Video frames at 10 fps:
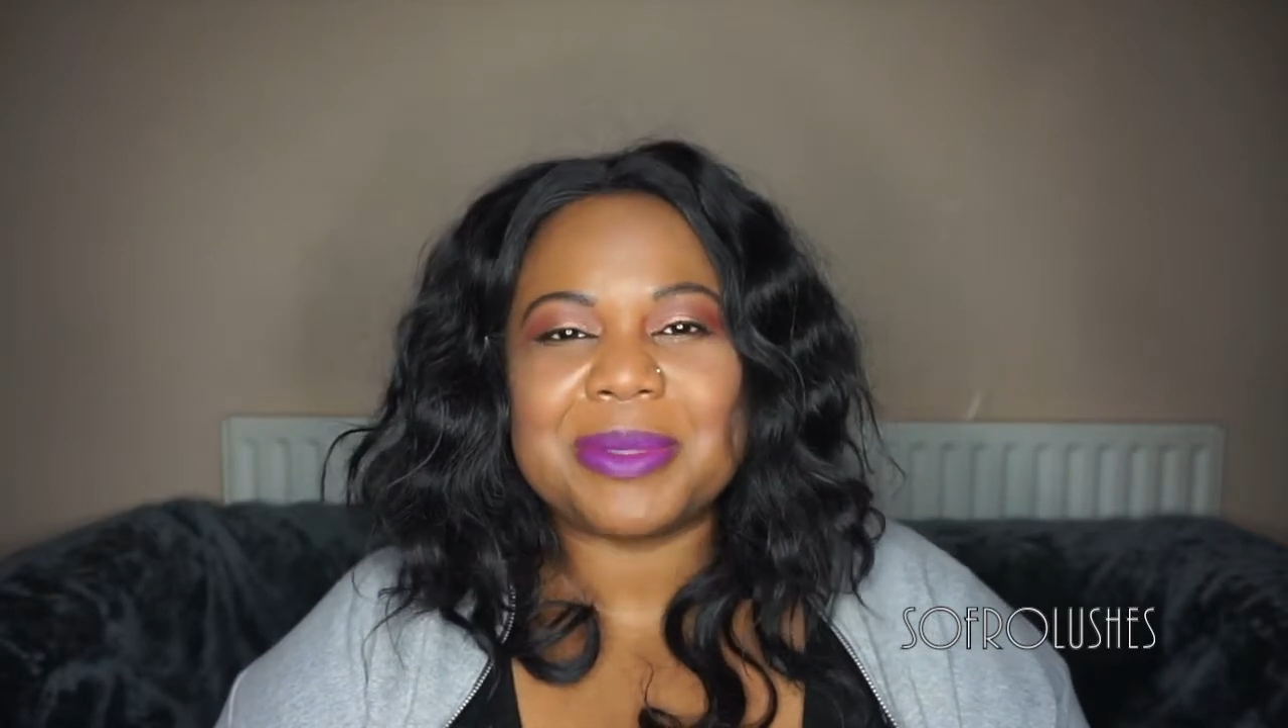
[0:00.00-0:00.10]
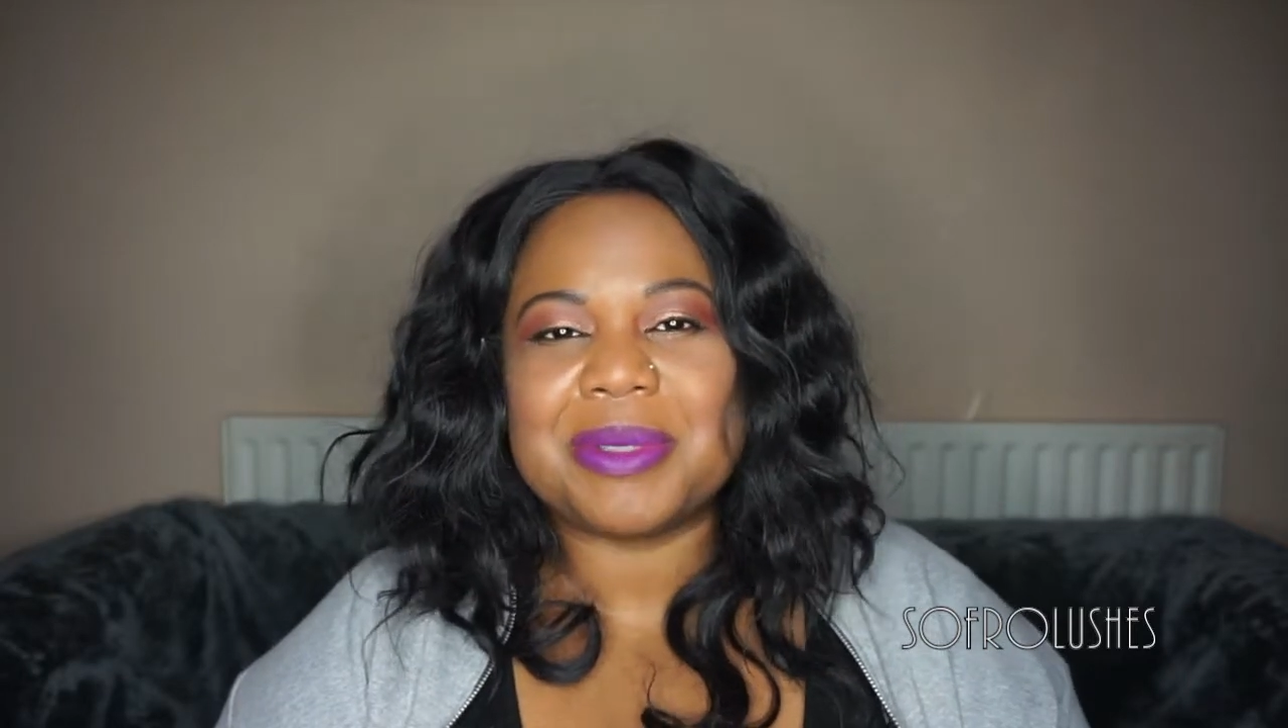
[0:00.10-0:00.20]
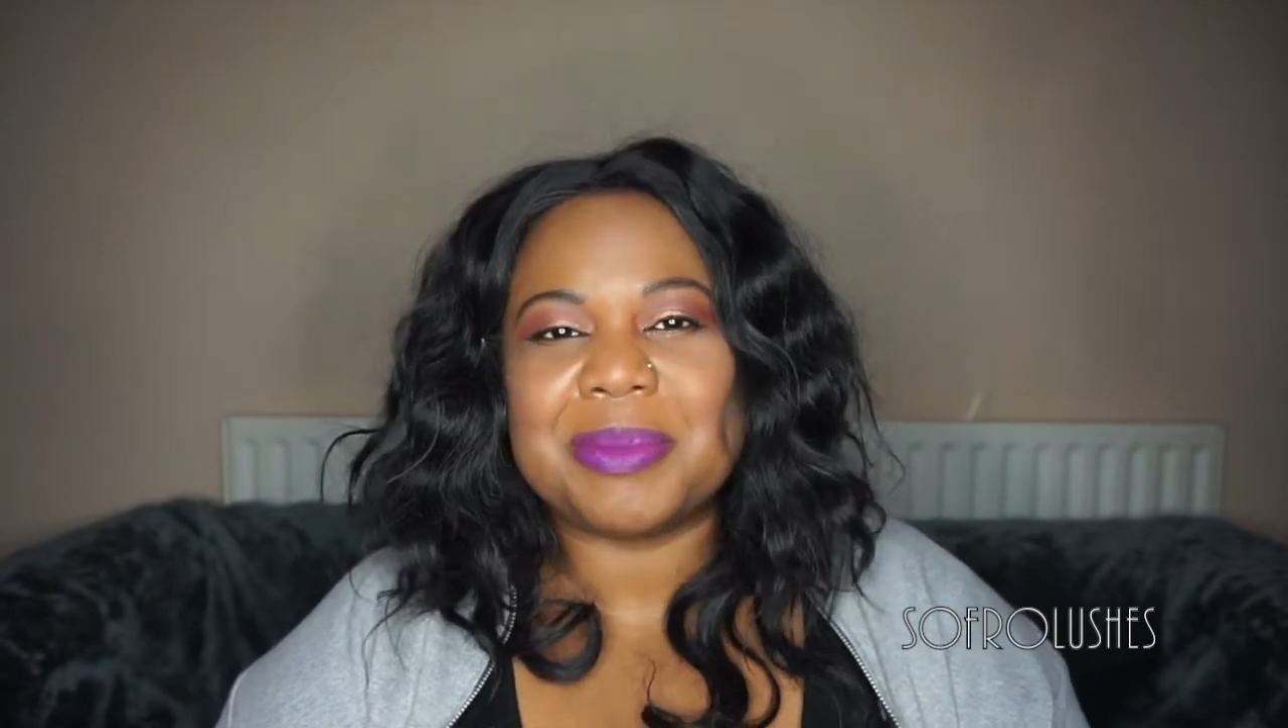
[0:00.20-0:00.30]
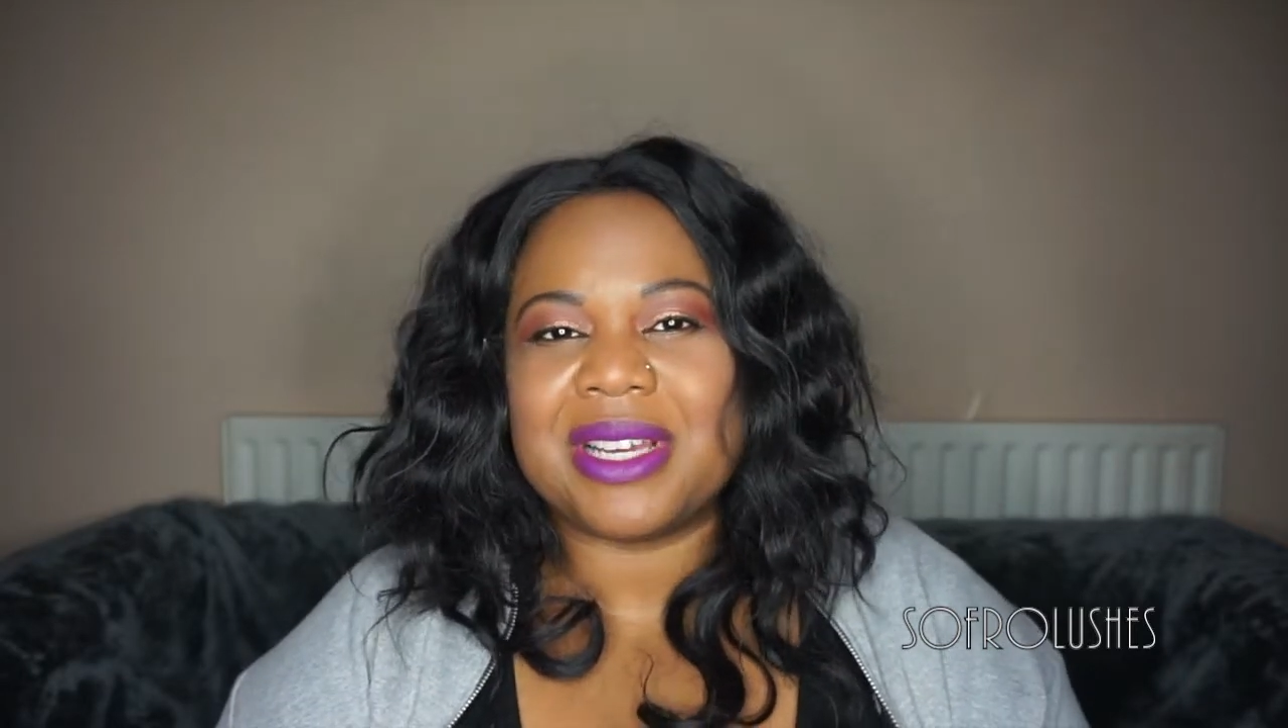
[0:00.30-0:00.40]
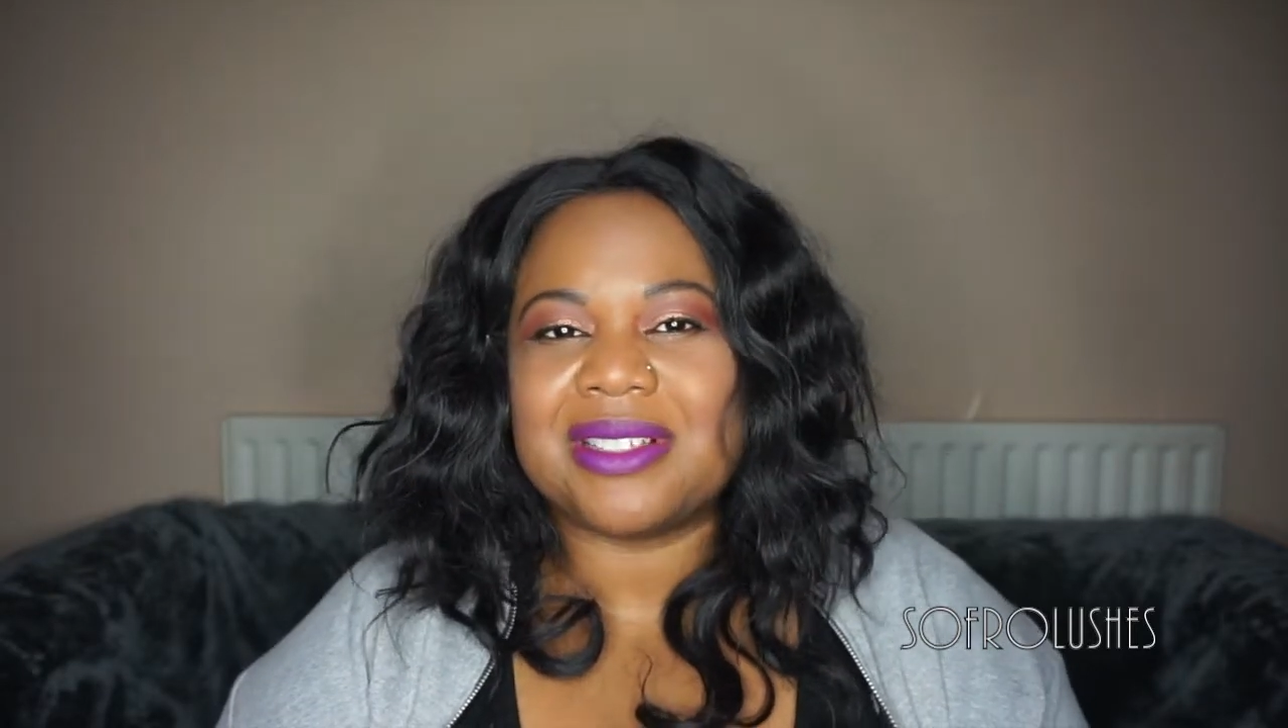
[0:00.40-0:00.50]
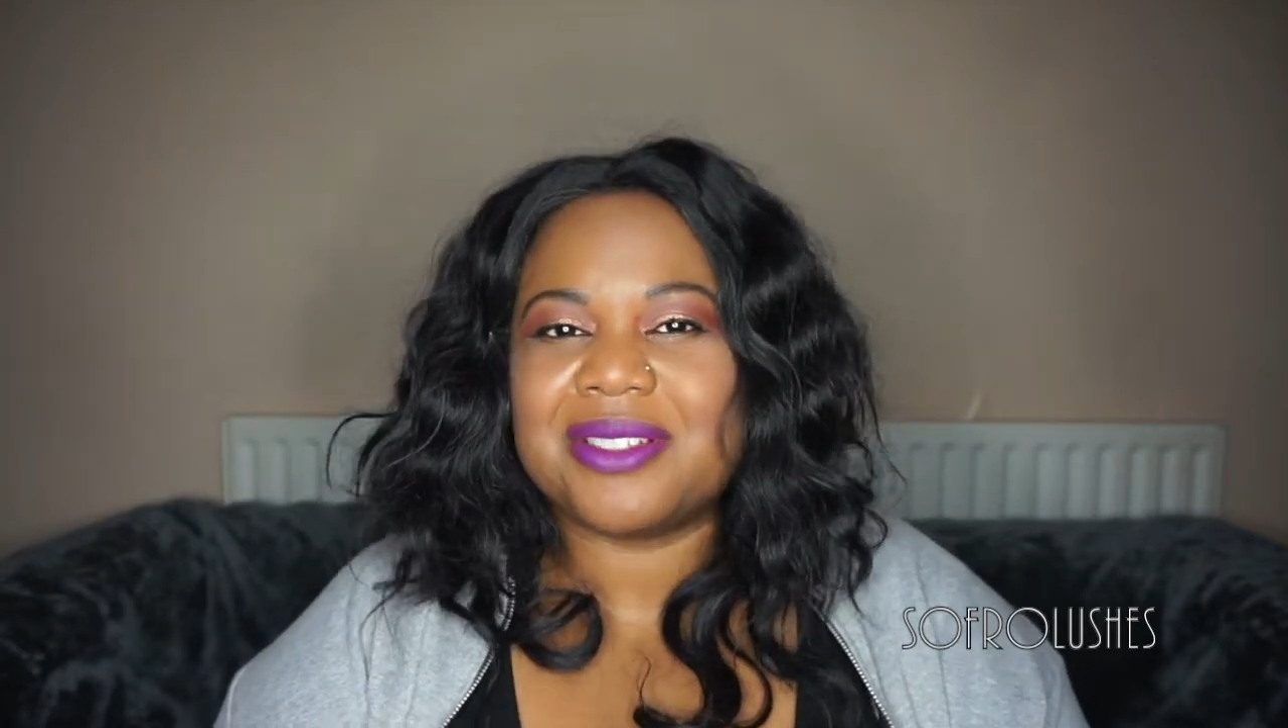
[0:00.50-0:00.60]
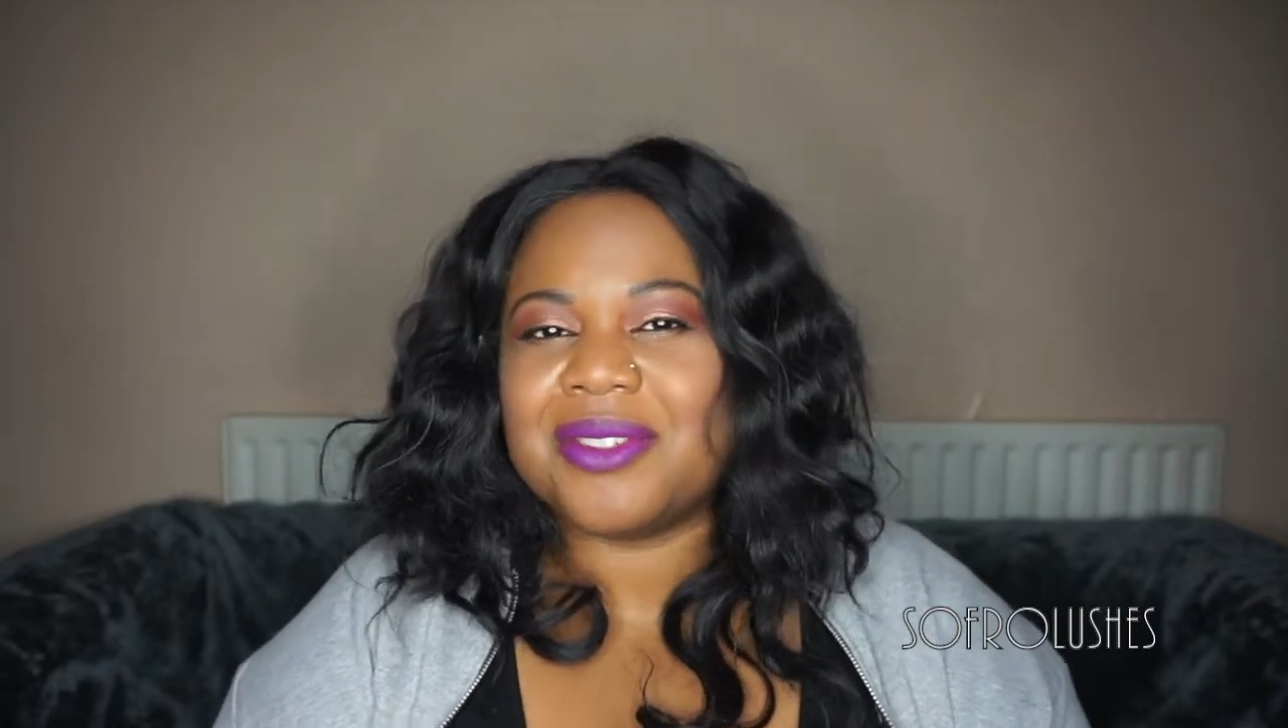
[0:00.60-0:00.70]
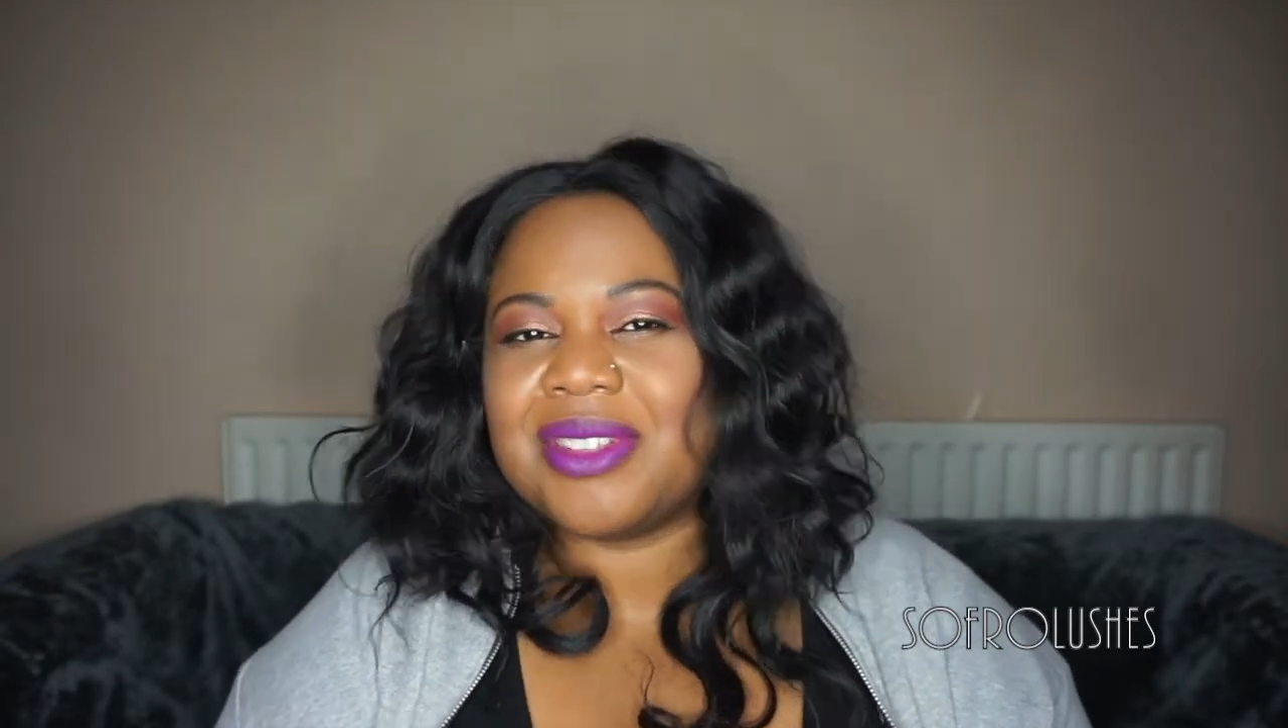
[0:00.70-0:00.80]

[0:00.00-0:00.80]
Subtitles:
to buy stuff